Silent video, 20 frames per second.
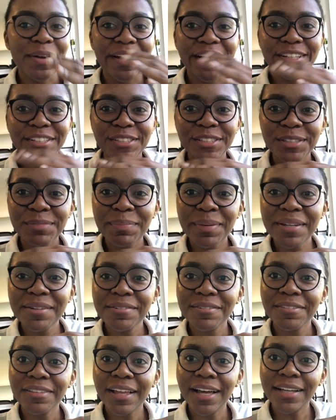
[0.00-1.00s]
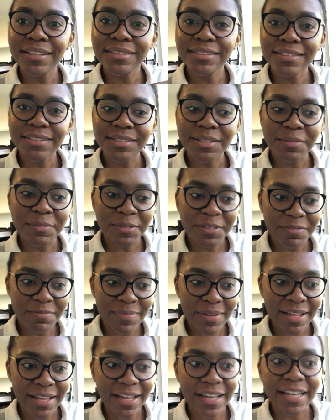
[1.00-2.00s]
It's just been flat in terms of
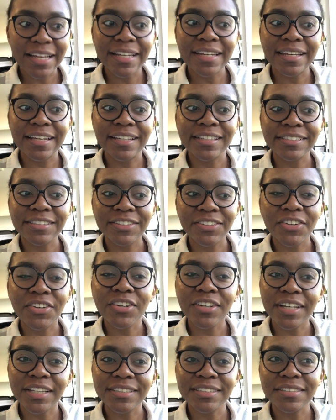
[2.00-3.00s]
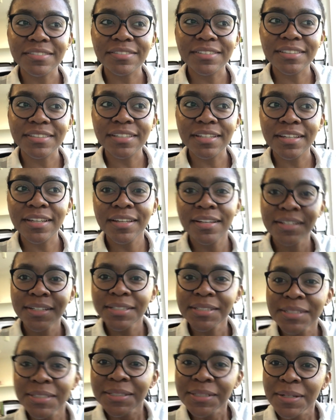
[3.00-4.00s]
my ideas and creativity,
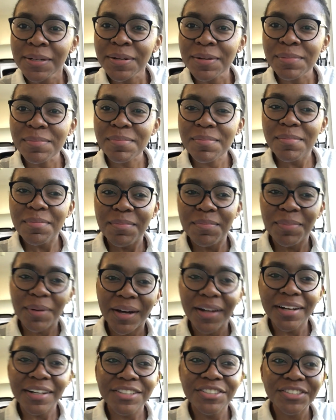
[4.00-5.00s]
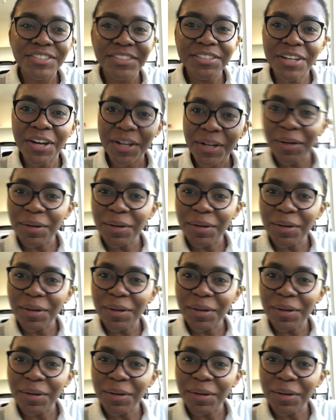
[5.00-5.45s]
but I just got